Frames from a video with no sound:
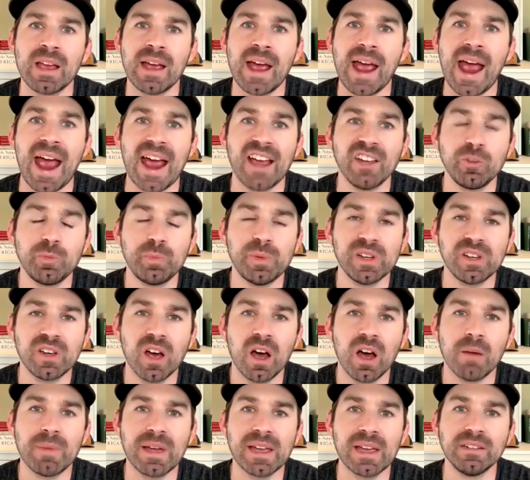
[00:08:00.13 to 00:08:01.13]
has
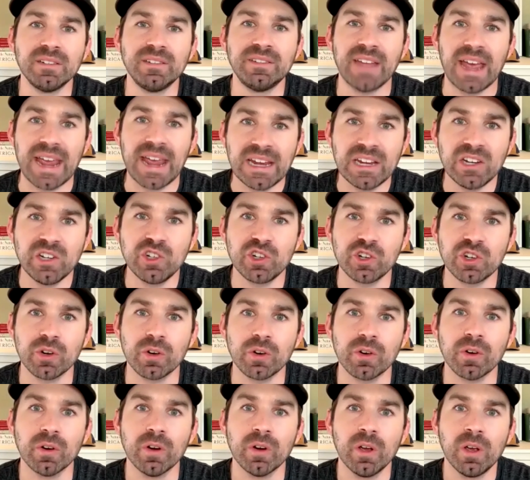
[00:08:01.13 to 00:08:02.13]
become a
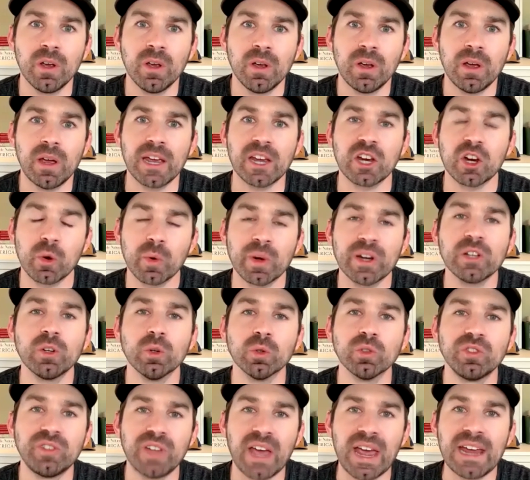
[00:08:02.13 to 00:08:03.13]
danger a critical
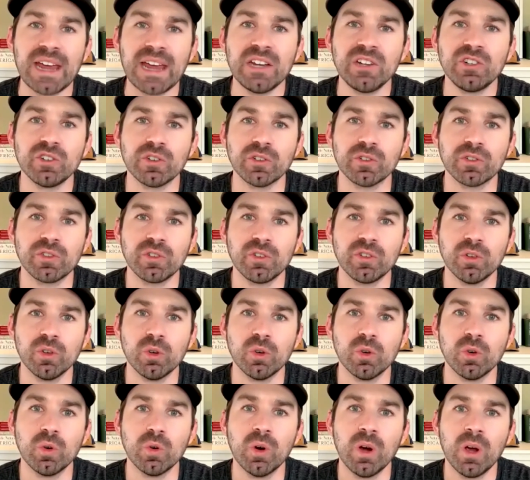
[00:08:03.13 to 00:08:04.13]
danger
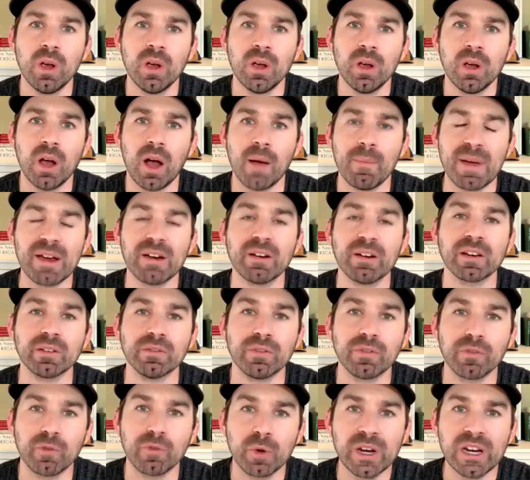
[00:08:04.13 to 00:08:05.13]
to American
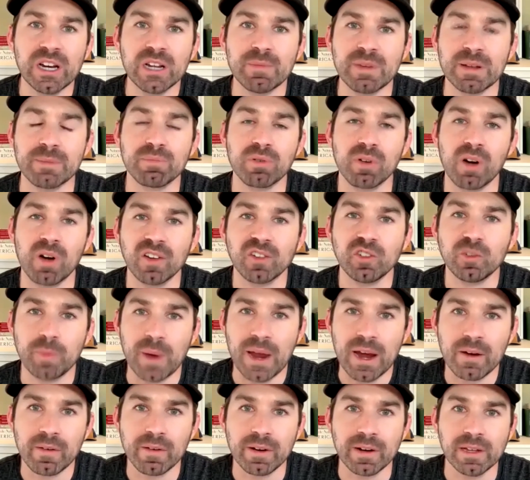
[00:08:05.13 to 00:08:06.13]
freedom and
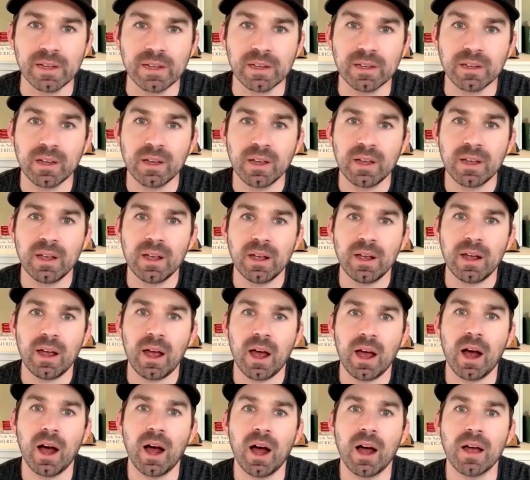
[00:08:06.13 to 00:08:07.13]
prosperity,
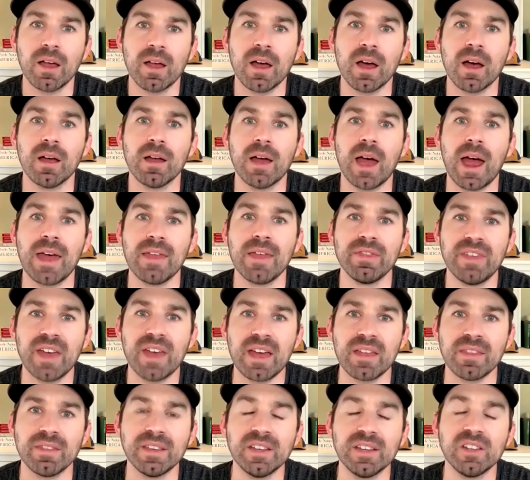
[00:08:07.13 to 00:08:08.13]
uh, and
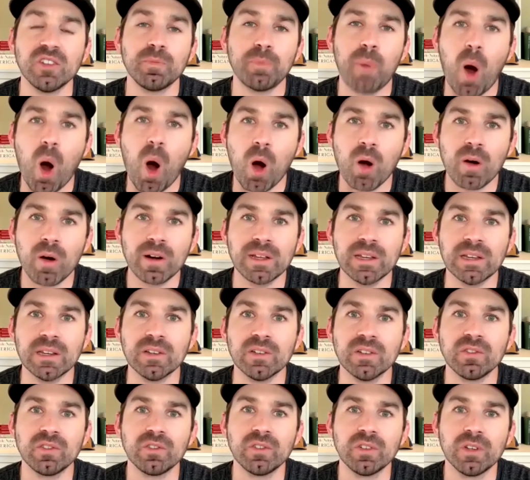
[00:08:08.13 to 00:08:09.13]
that these
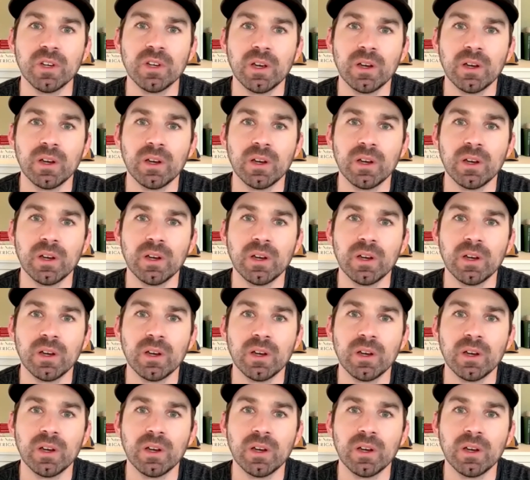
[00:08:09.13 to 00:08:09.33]
parties